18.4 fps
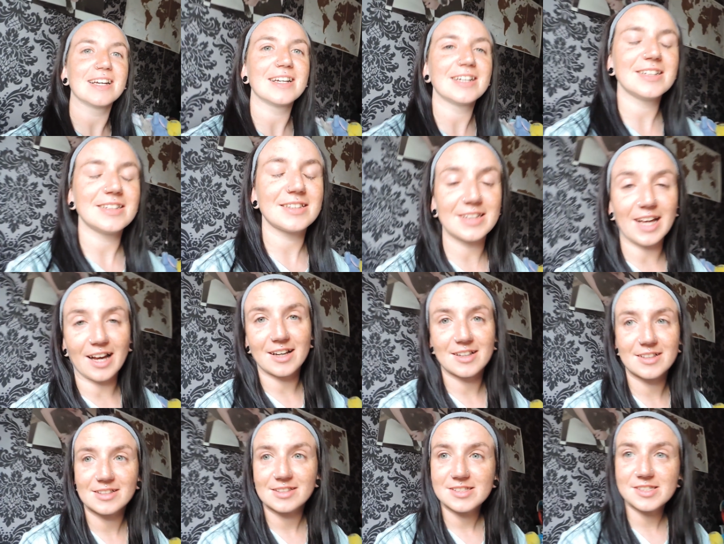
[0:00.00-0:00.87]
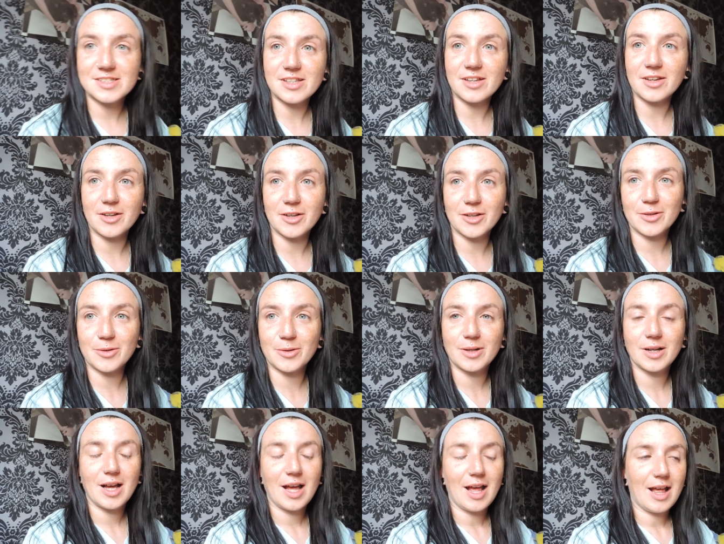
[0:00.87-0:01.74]
Uh, yeah.
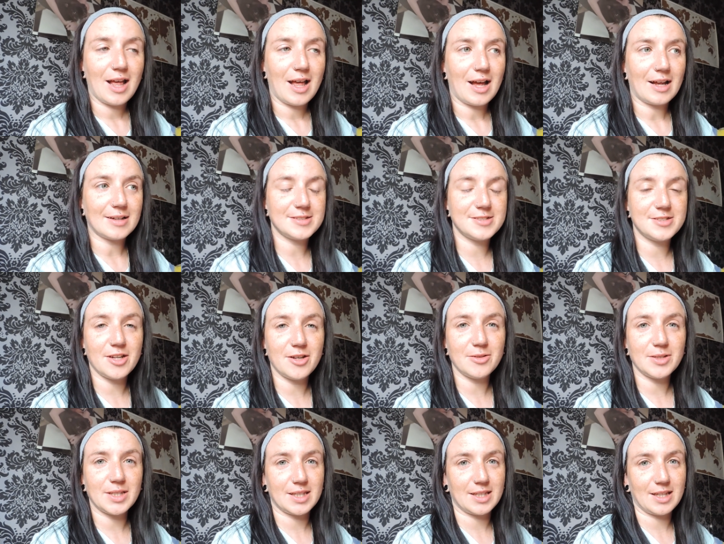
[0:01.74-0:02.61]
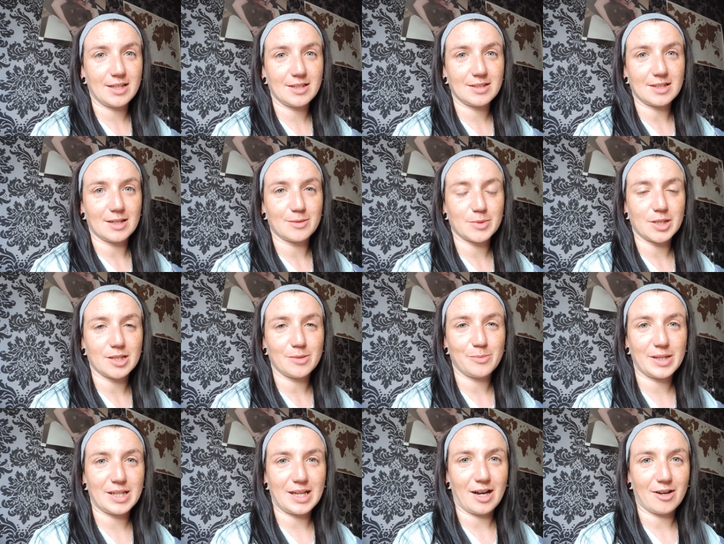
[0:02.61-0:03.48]
So I don't think that I'm going
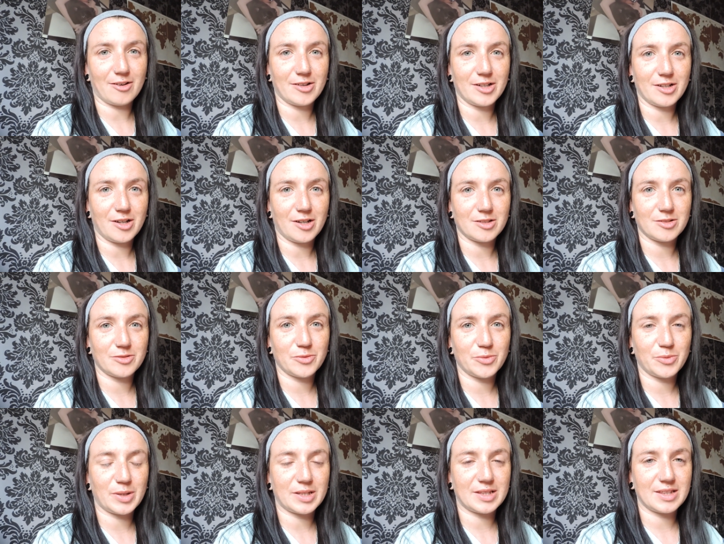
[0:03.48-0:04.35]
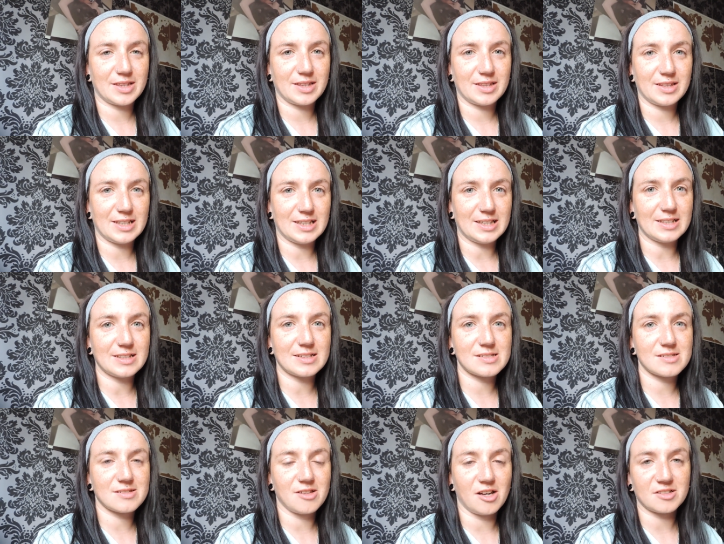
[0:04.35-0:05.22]
to be carrying on with
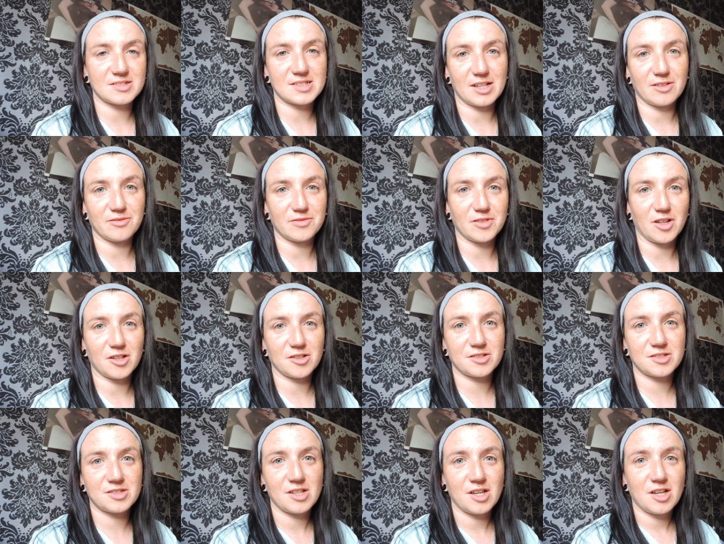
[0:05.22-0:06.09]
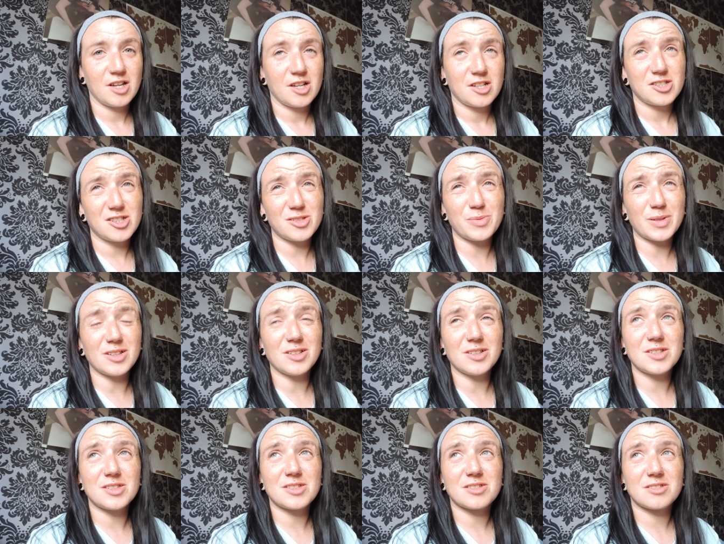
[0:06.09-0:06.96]
these lockdown vlogs, just
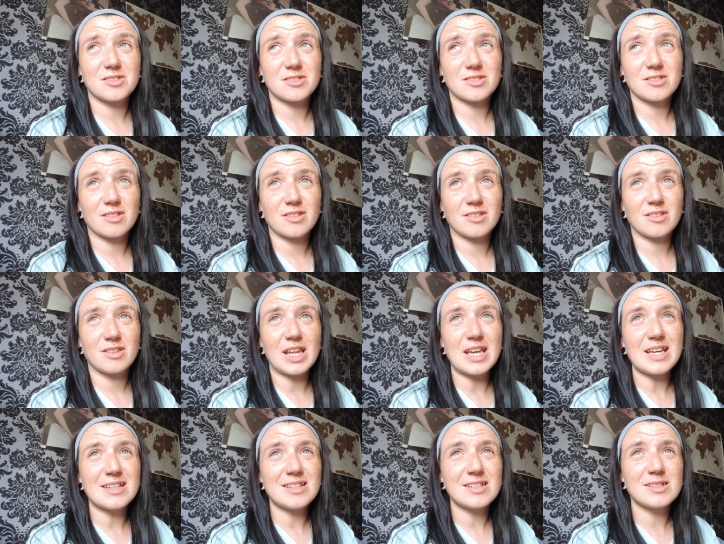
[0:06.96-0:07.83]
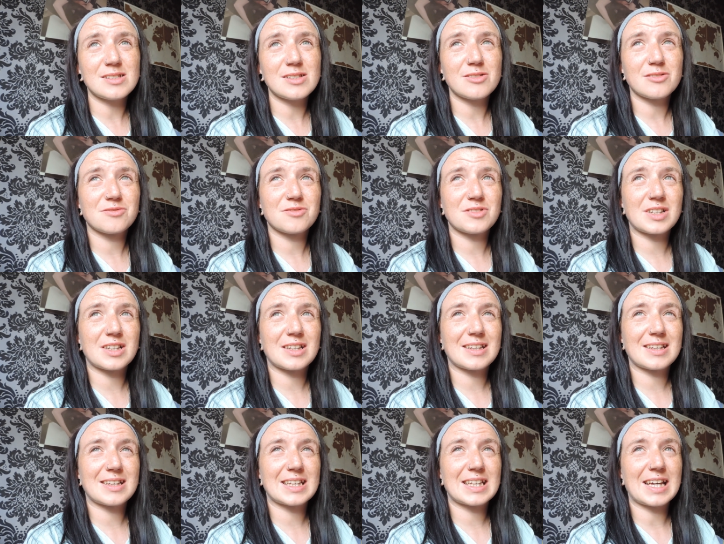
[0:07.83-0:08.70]
because things have
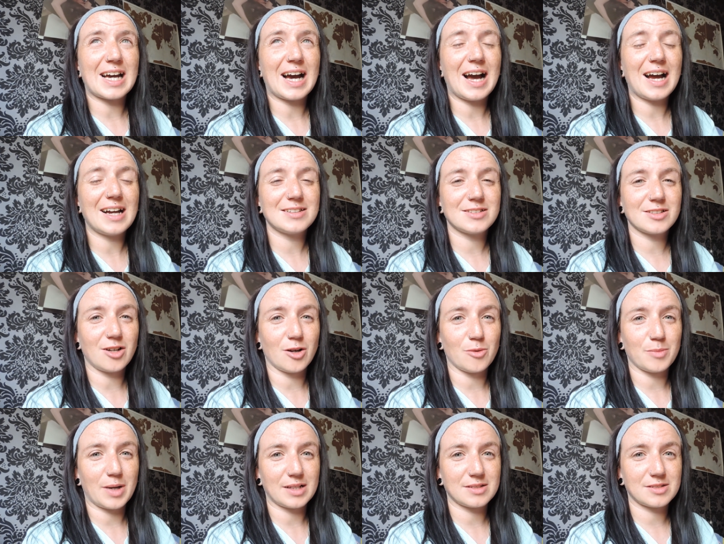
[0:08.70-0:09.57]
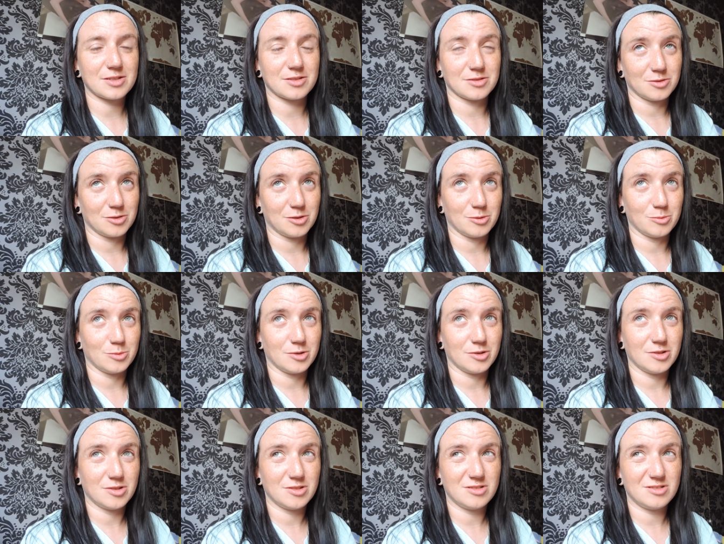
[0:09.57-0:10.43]
kind of gone back to
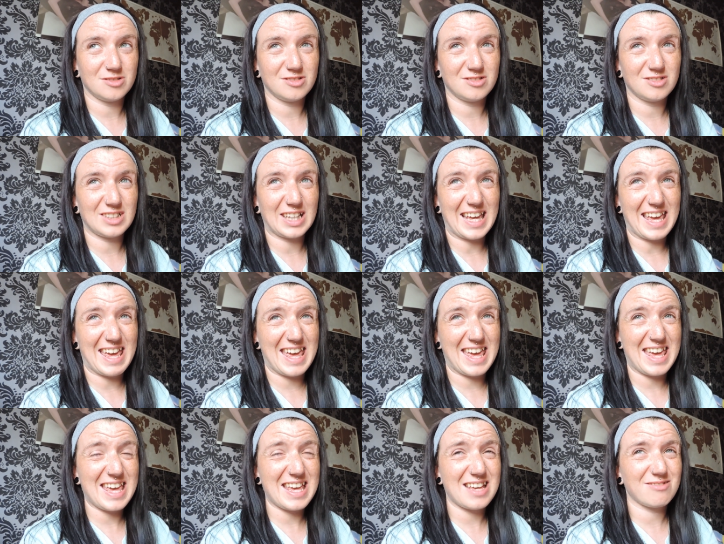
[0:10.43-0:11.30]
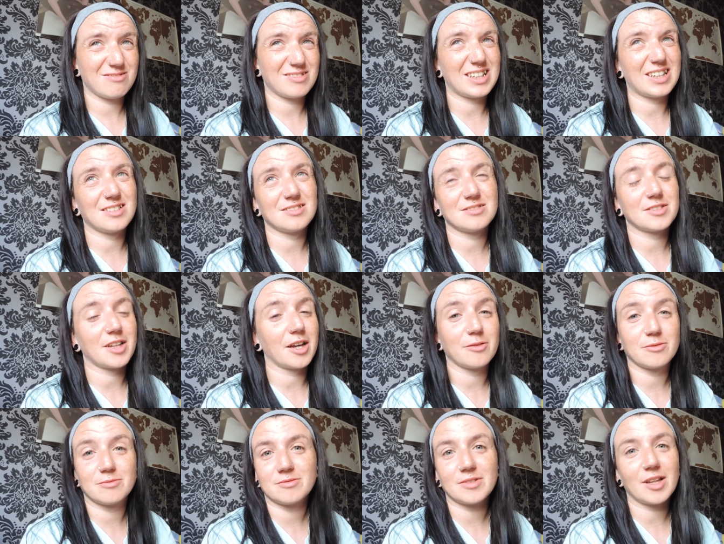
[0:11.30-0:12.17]
normal. It, well,
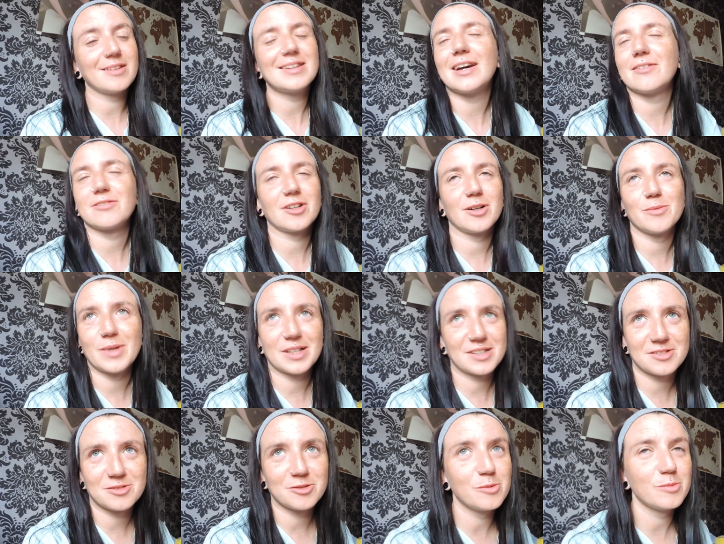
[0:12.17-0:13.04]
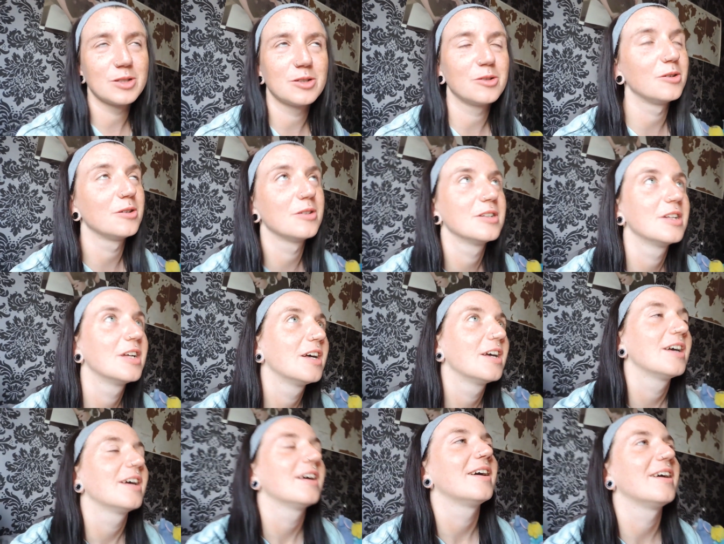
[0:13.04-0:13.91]
no, no, they haven't gone back to normal at all.
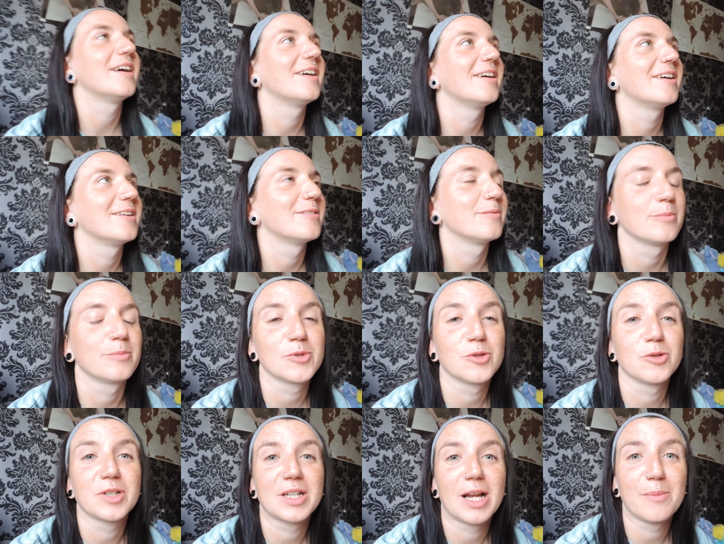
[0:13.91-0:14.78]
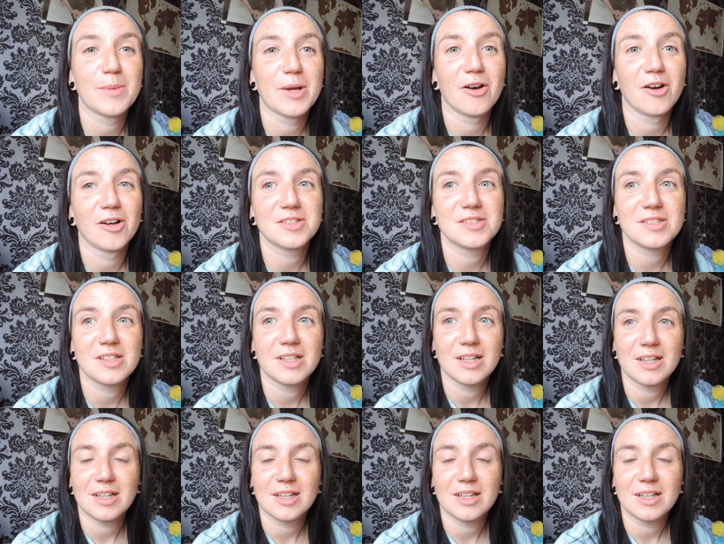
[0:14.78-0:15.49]
Um, I'm talking out my arse.